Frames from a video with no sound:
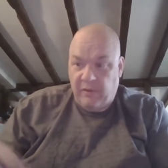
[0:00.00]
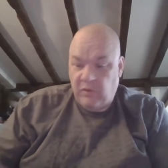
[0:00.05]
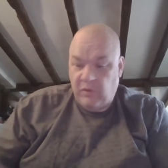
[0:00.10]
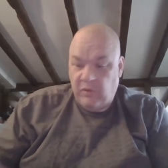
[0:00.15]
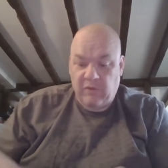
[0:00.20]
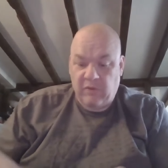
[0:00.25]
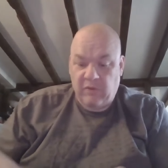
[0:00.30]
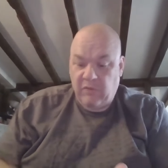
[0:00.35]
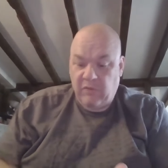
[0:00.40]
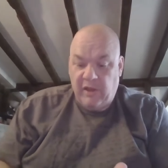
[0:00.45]

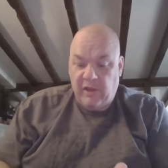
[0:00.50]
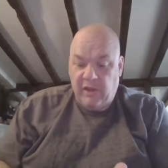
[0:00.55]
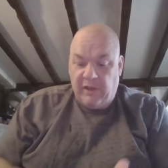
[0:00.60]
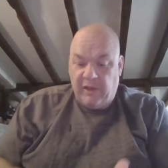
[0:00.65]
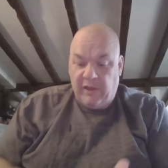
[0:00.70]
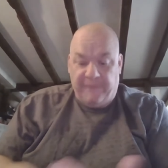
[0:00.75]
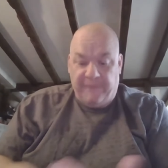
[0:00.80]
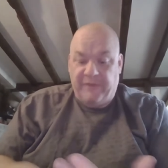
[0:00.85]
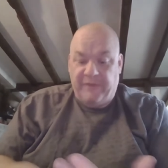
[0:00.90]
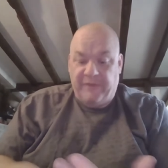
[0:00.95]
Well,
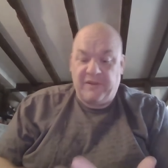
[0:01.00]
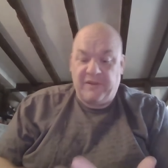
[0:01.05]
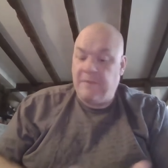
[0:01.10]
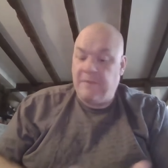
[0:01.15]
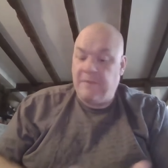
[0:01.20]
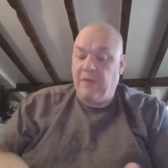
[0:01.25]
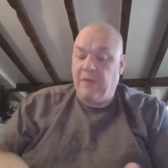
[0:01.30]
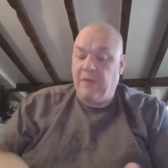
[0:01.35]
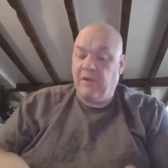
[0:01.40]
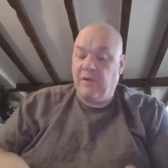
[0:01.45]
a 15
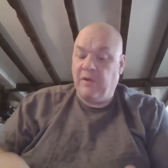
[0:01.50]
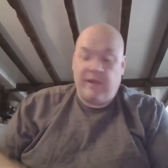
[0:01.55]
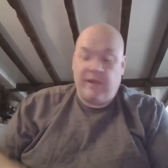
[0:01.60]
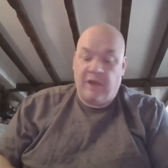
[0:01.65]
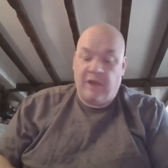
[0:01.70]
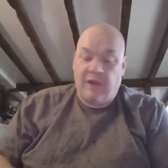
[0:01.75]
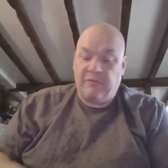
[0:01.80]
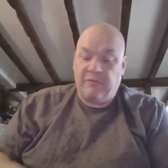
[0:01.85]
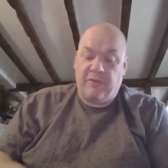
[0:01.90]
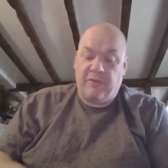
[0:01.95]
mil can
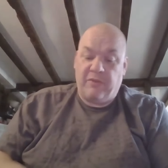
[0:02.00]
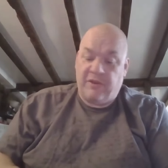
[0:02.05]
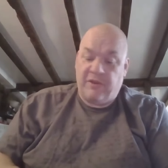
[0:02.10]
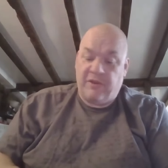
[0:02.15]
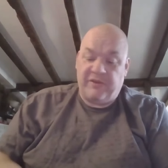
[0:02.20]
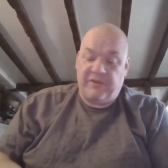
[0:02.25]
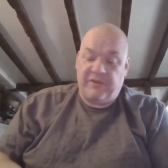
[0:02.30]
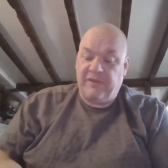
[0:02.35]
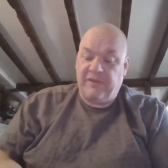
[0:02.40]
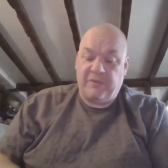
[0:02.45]
go from
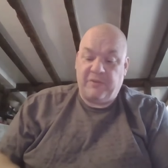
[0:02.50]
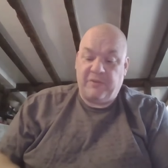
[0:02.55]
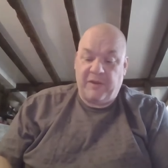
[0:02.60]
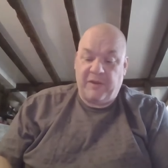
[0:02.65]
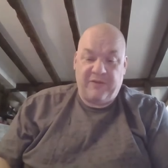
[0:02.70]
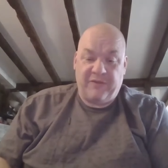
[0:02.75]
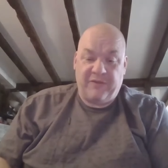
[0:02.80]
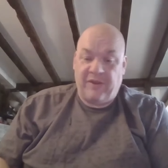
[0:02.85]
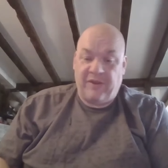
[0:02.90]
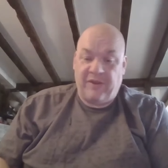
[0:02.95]
13 to
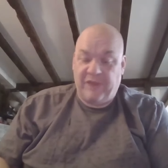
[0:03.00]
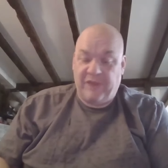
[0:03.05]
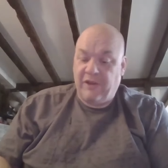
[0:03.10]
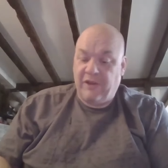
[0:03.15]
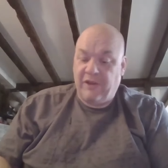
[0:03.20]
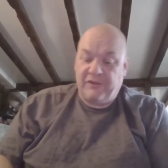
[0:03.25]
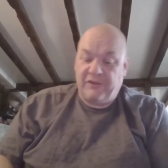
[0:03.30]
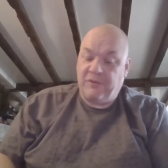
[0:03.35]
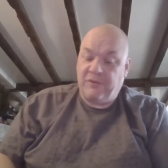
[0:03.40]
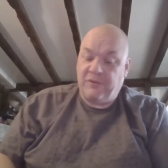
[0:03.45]
25
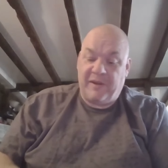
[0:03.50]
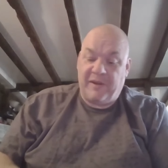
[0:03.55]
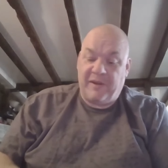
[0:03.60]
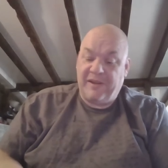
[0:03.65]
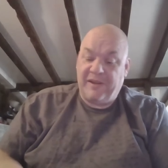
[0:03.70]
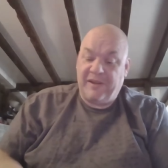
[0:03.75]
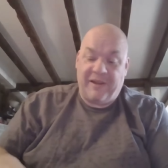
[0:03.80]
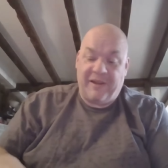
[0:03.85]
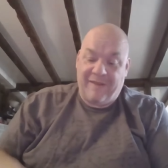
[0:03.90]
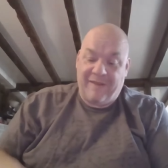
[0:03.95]
yards, a 20
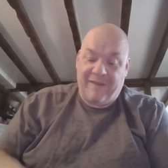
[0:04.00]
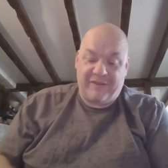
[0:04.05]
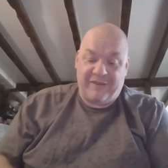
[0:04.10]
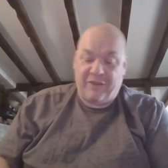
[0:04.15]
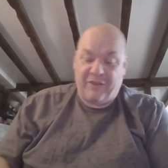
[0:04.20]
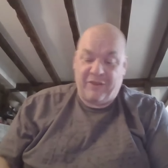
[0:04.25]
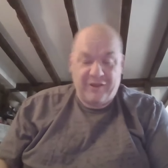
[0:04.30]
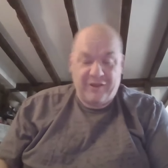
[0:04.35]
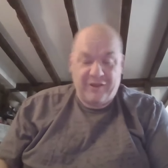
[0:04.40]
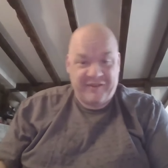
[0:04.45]
can go out to
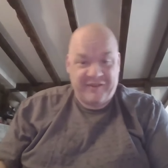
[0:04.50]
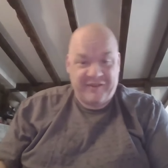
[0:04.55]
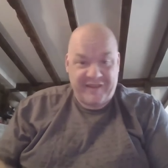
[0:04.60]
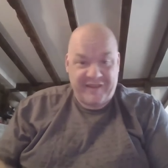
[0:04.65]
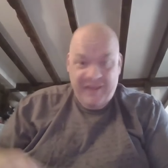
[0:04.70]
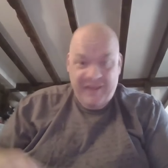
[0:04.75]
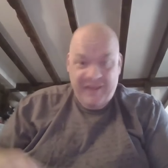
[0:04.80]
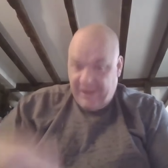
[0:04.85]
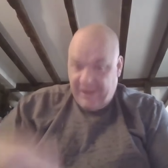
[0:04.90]
30.